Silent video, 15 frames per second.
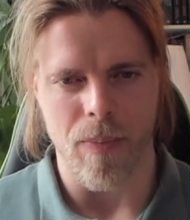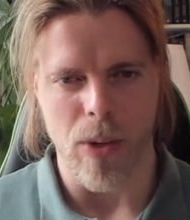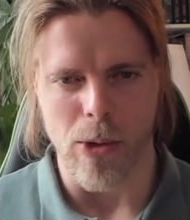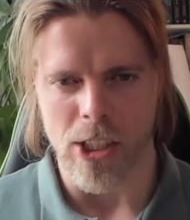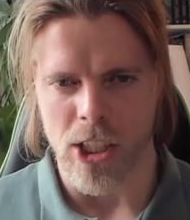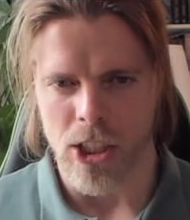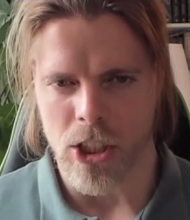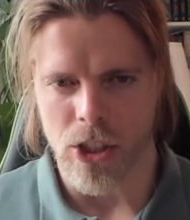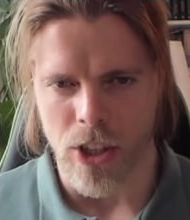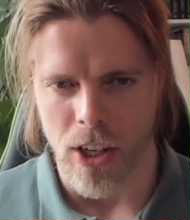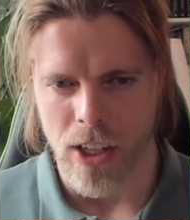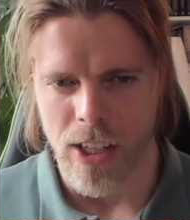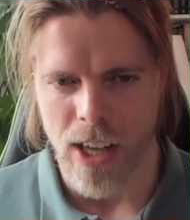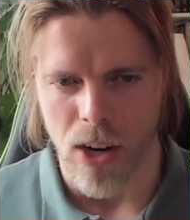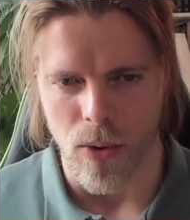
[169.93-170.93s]
was
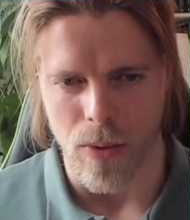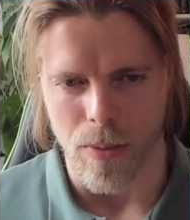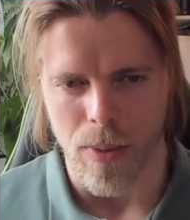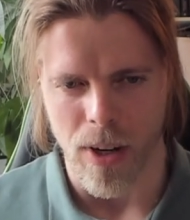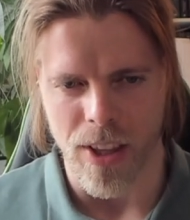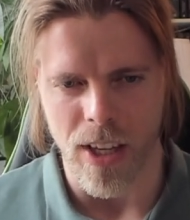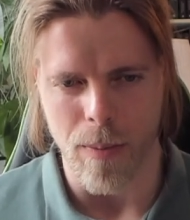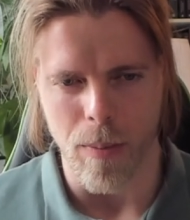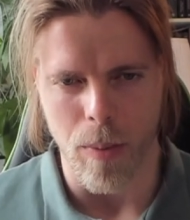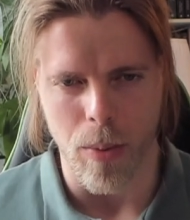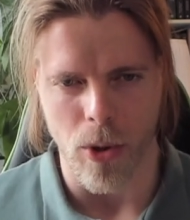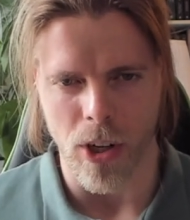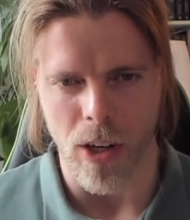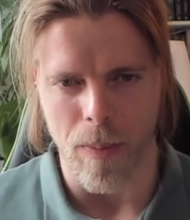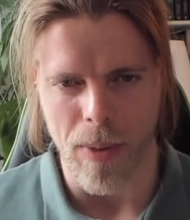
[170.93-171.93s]
struck down by the
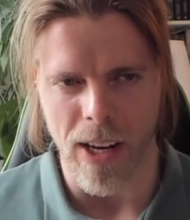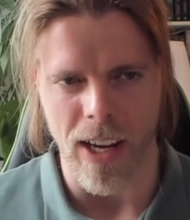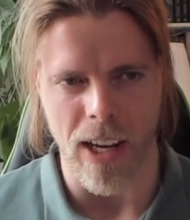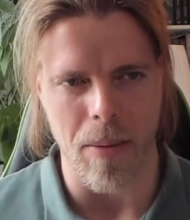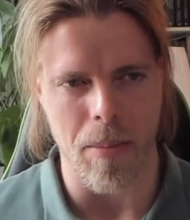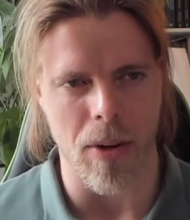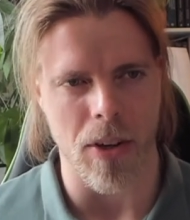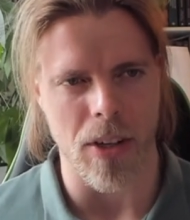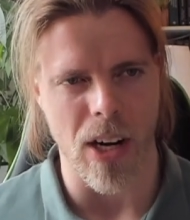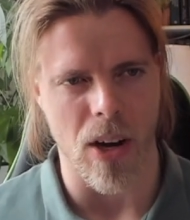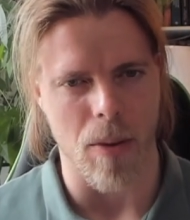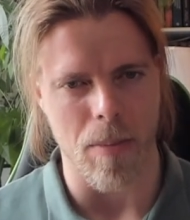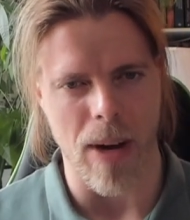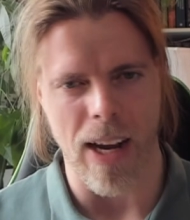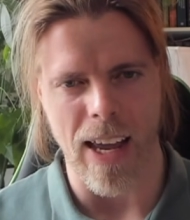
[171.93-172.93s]
bubonic plague, but now
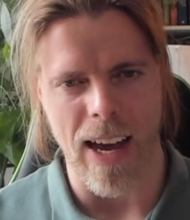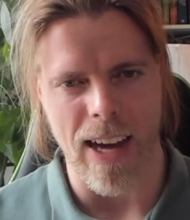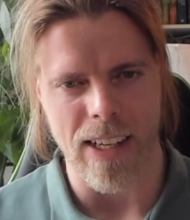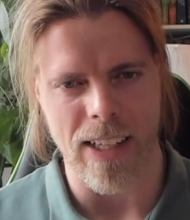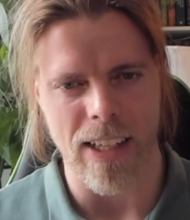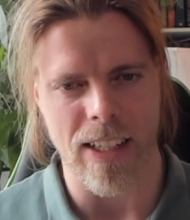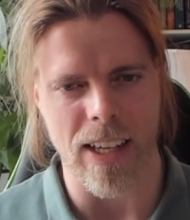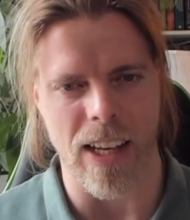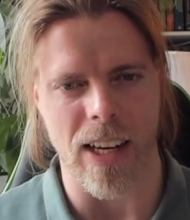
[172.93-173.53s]
I'm back at it,